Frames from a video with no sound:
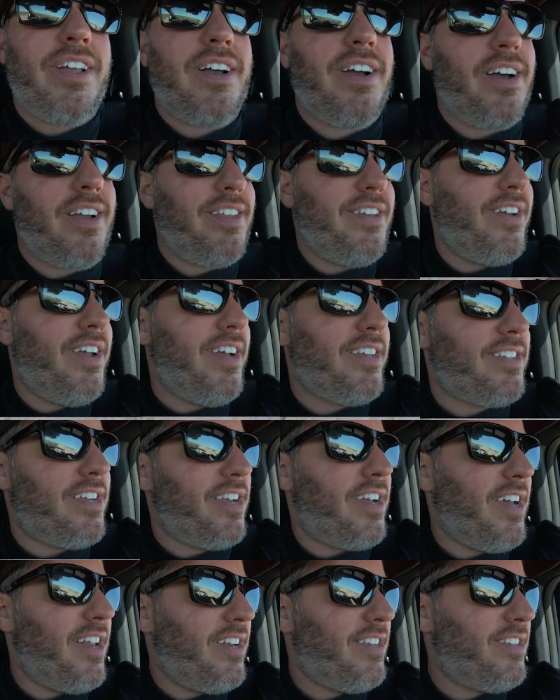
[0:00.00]
Uh, you guys
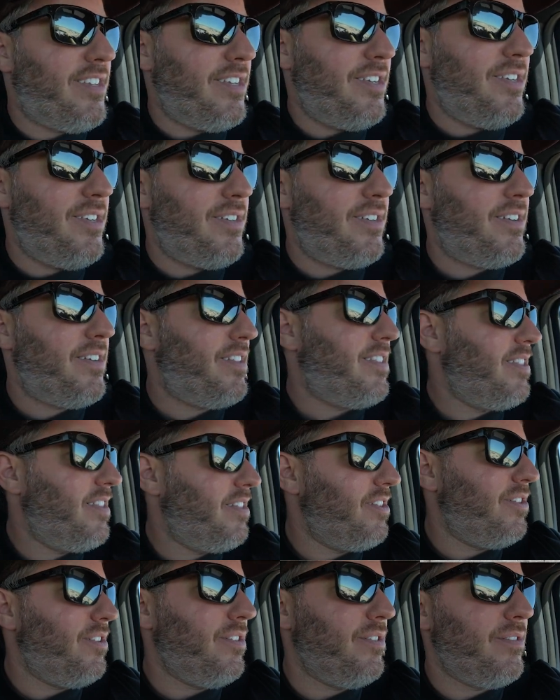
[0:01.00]
can kind of see
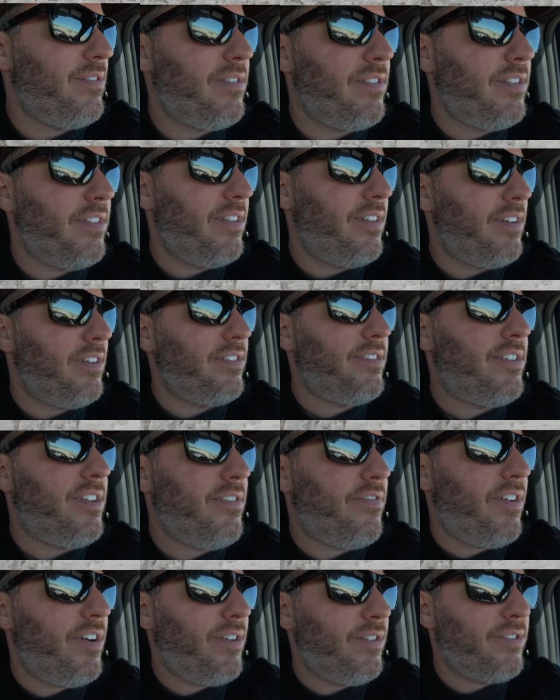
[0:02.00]
the little, little
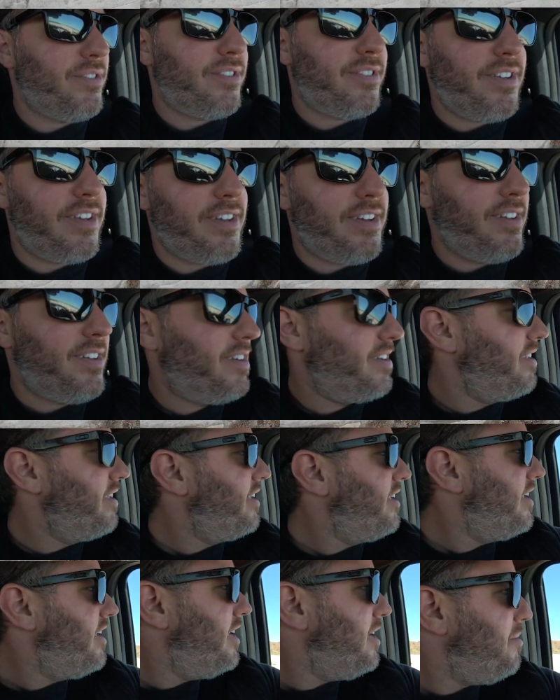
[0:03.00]
stuff I was uh,
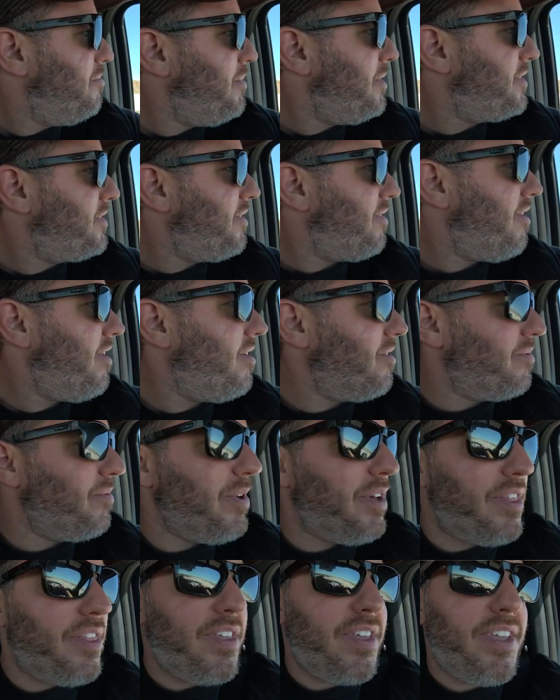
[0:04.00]
messing around
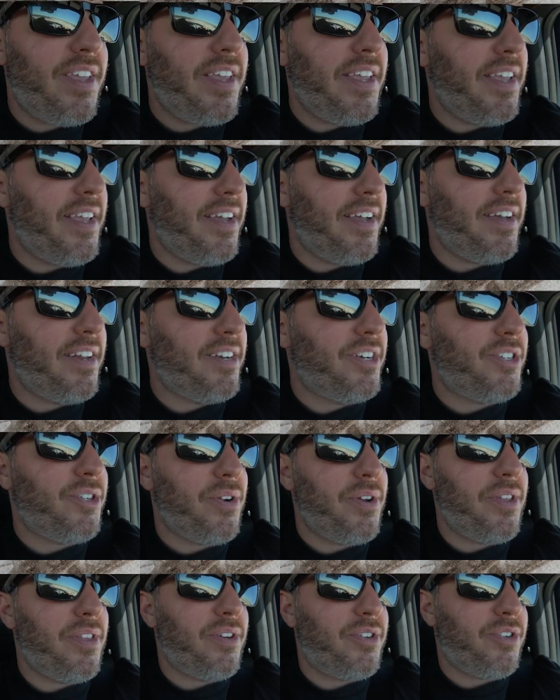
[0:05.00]
with and
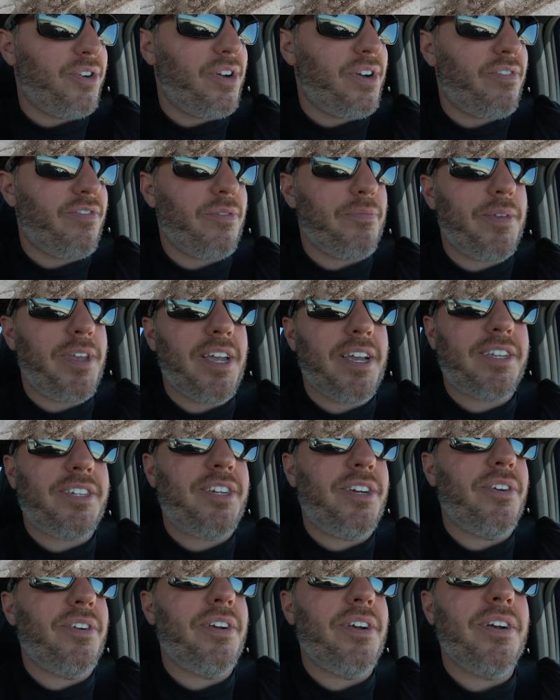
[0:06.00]
show you the truck from the
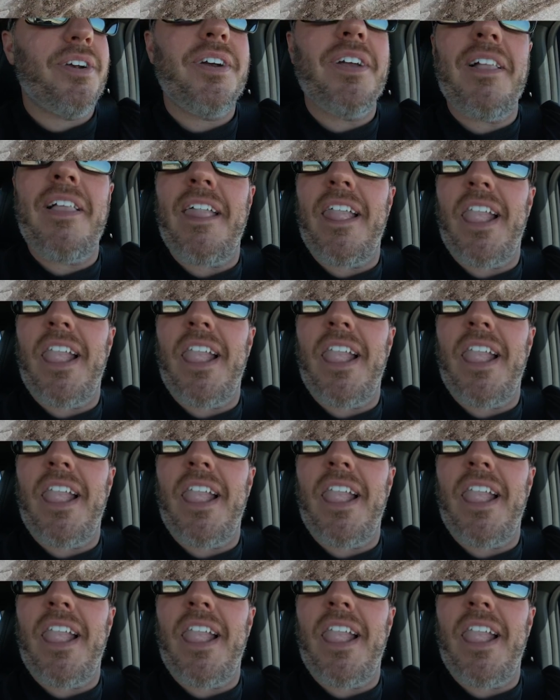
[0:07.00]
exterior.